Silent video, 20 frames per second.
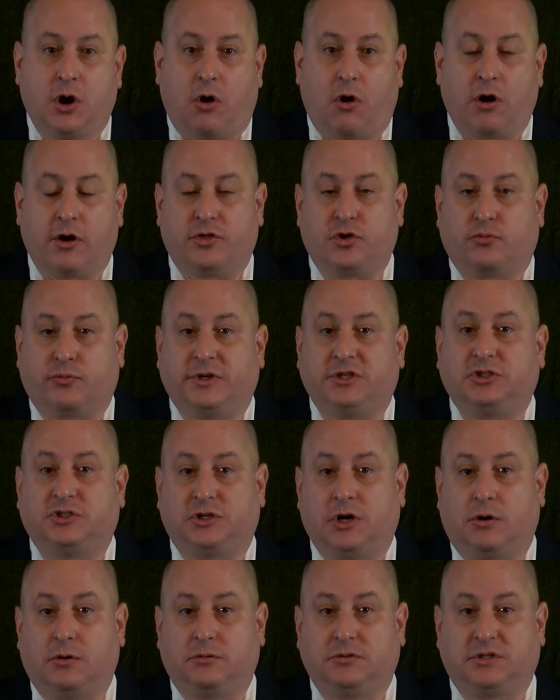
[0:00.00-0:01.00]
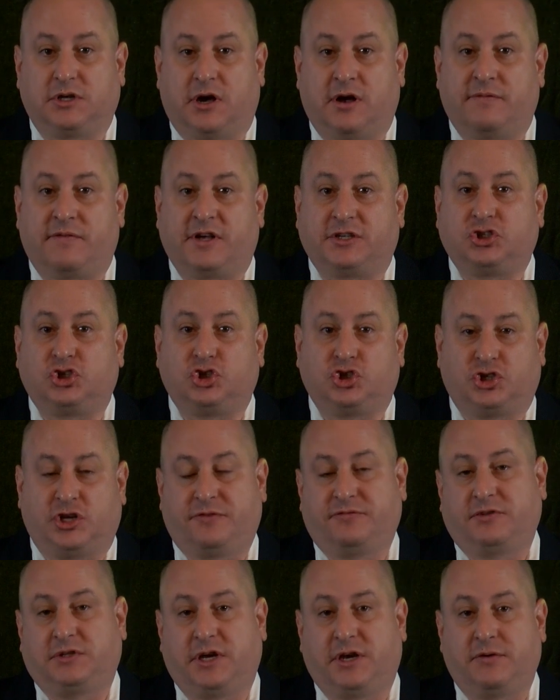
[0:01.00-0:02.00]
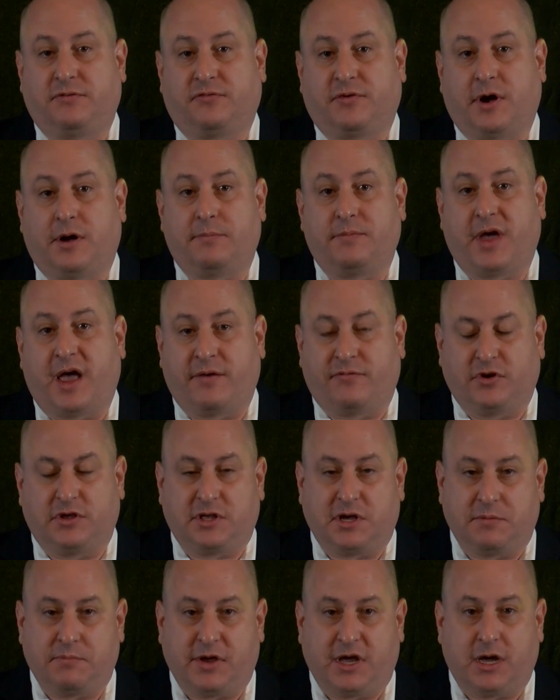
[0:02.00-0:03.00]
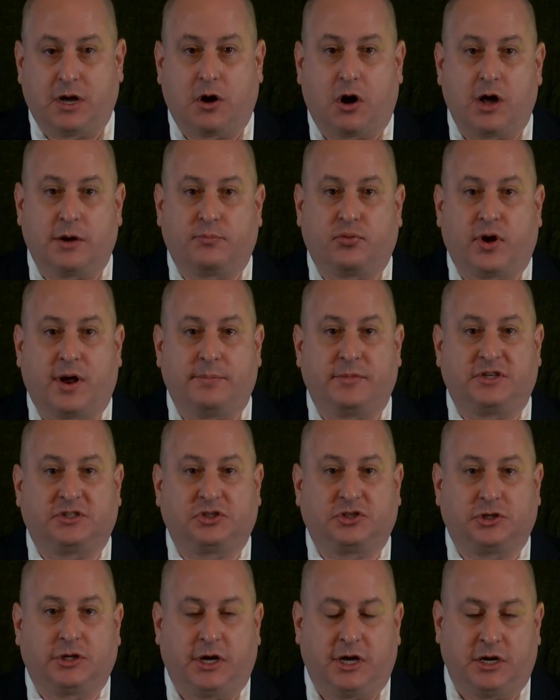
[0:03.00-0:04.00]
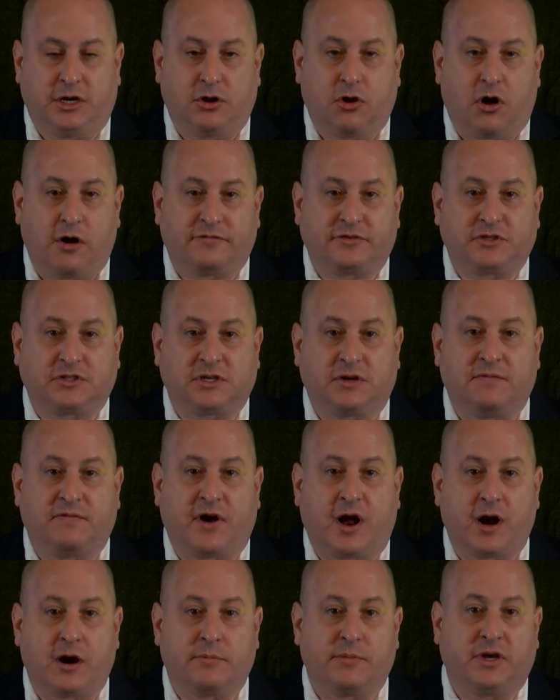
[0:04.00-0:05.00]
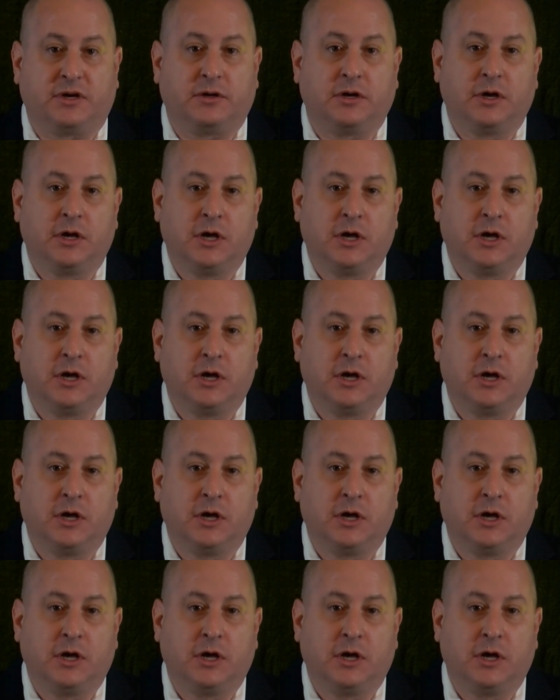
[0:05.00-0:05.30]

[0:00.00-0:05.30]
are the result of us shifting from everything being on-premise in an office environment